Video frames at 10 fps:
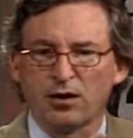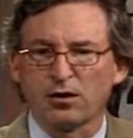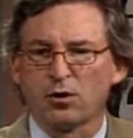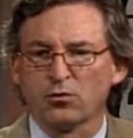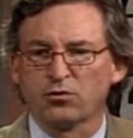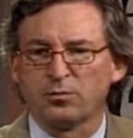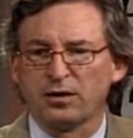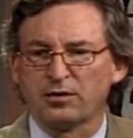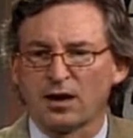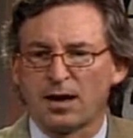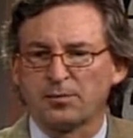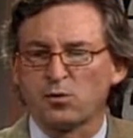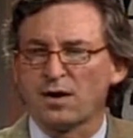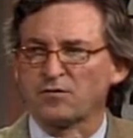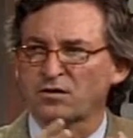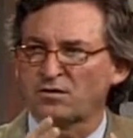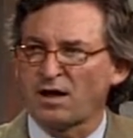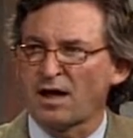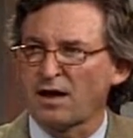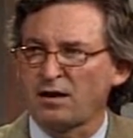Eric Holder's spending time going after
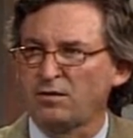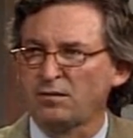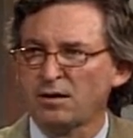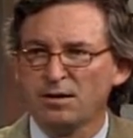CIA,